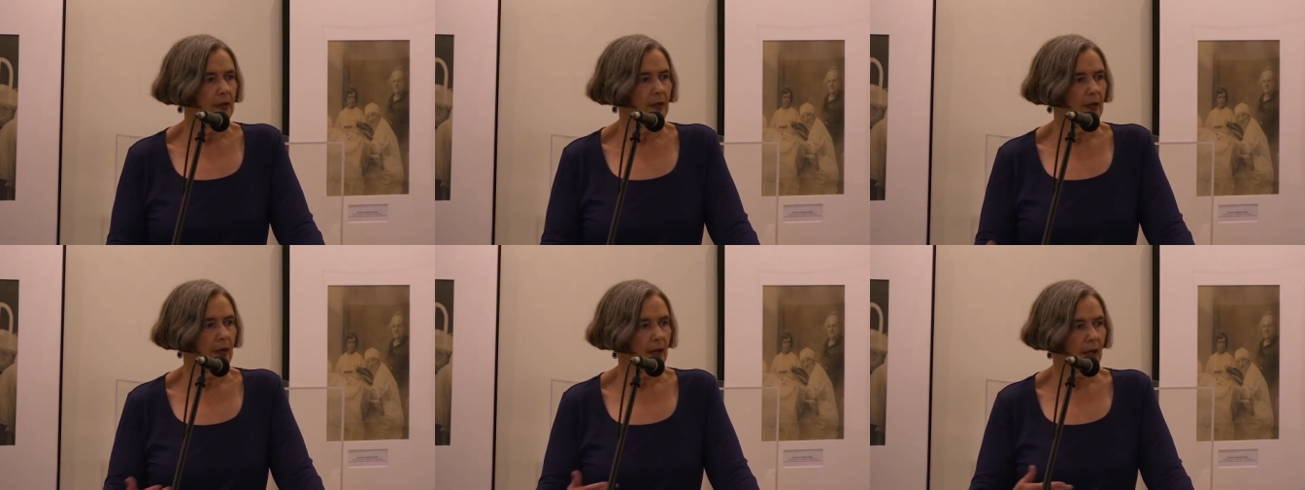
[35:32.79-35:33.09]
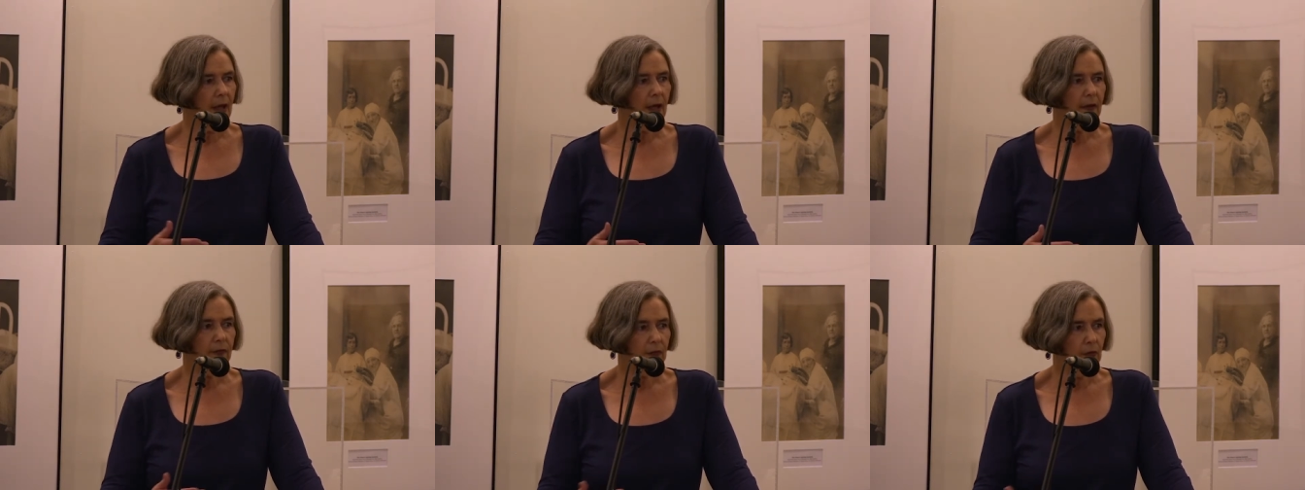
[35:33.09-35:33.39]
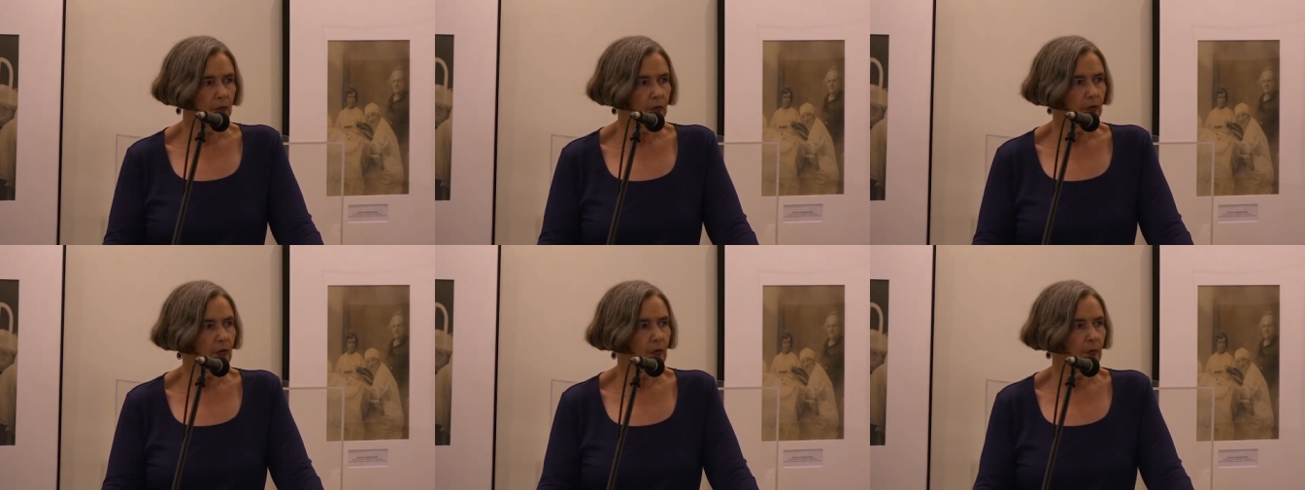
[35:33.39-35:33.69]
that I have
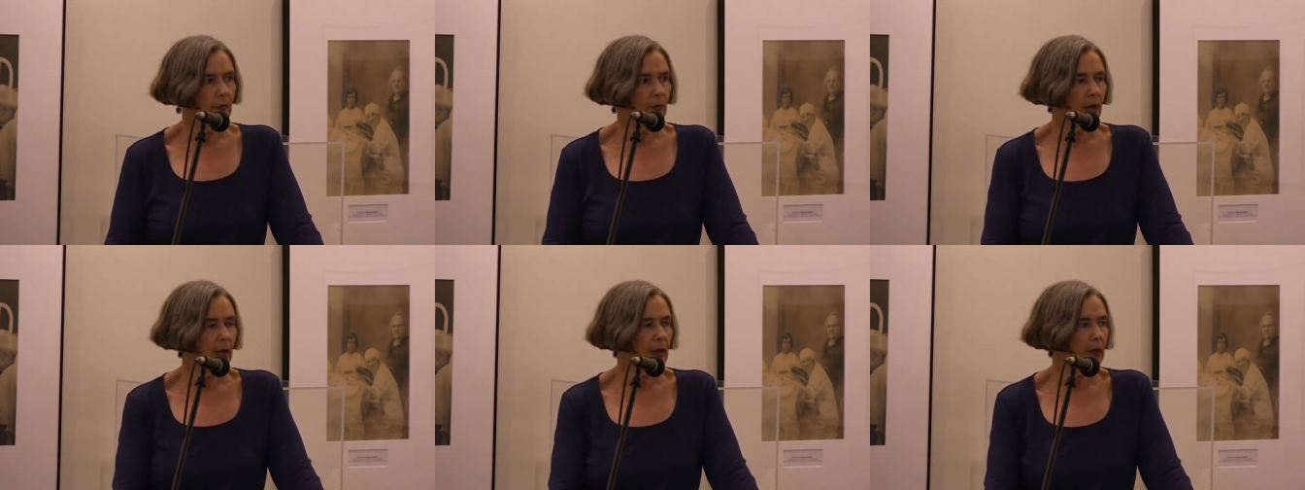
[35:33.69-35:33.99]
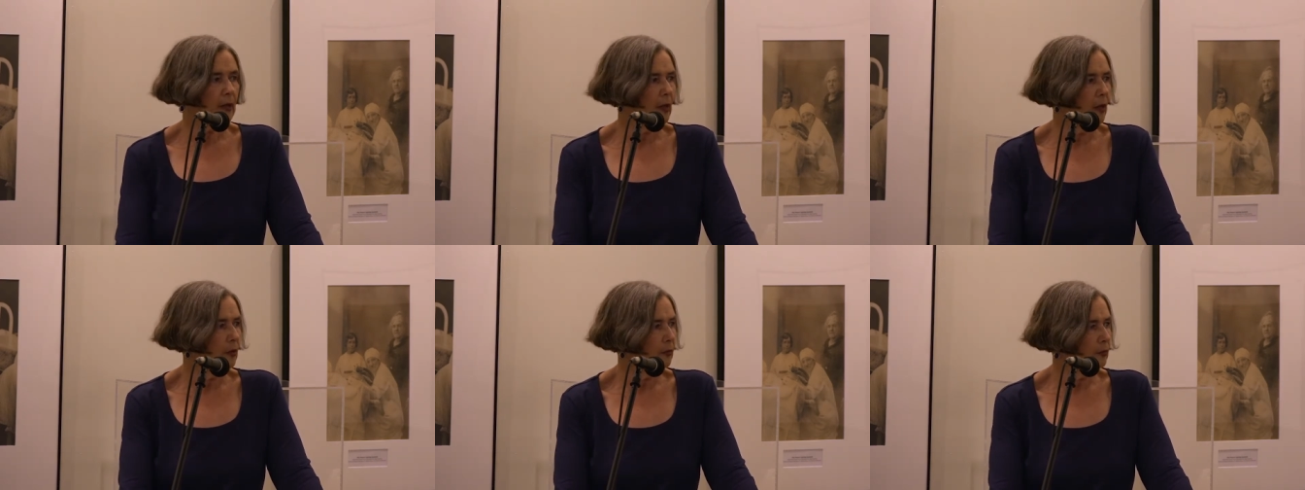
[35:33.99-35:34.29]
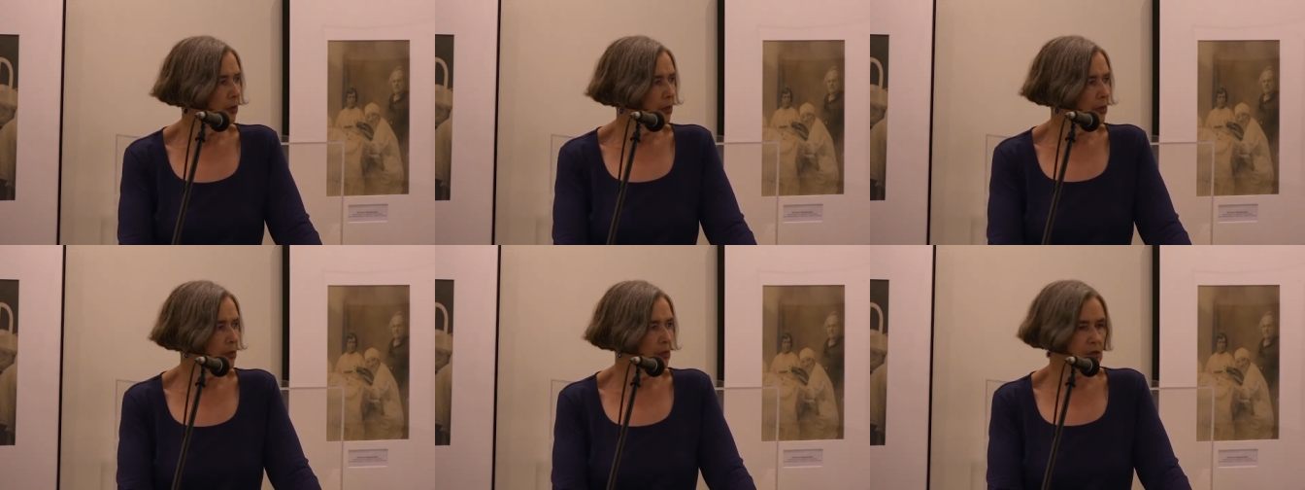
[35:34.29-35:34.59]
to look back
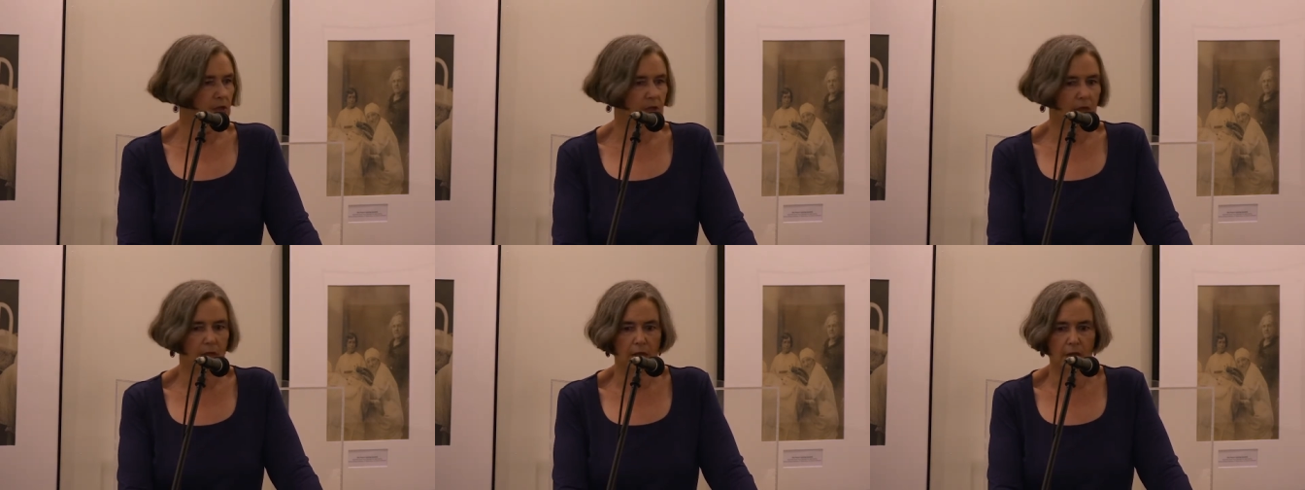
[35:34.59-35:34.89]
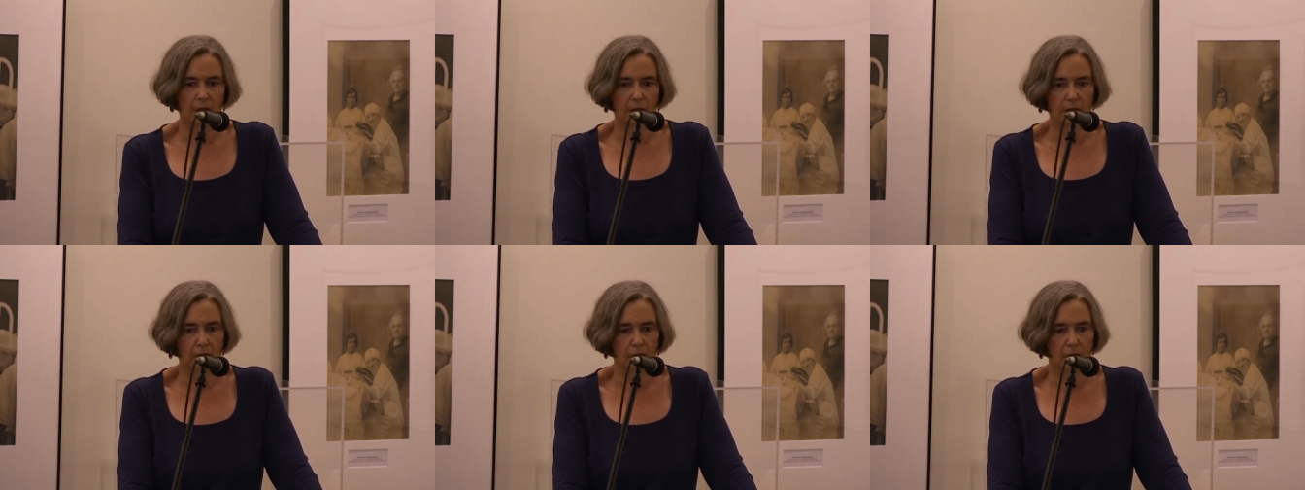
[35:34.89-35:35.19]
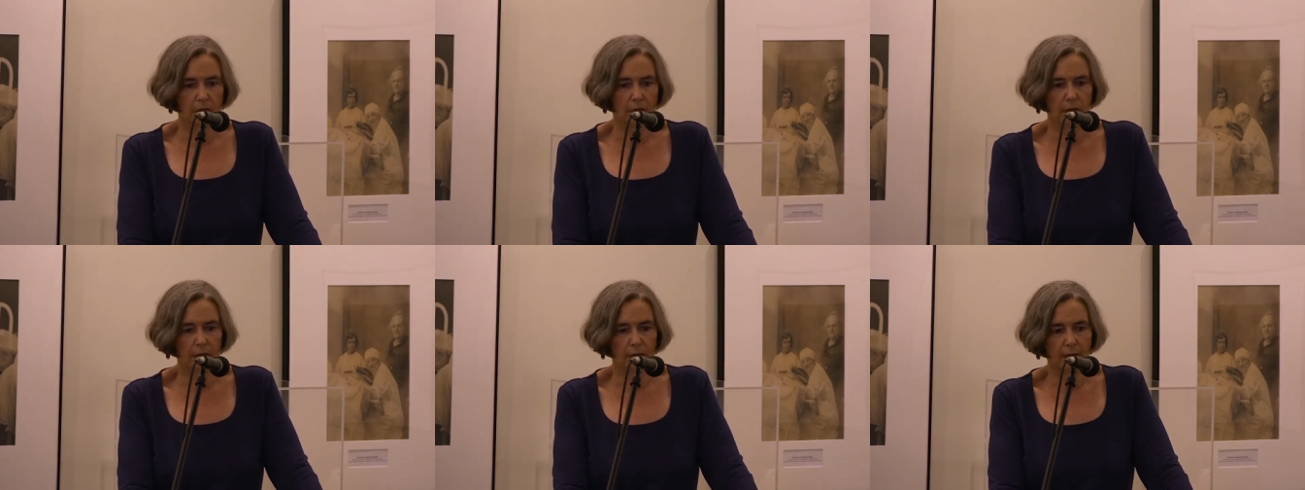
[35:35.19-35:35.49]
on this is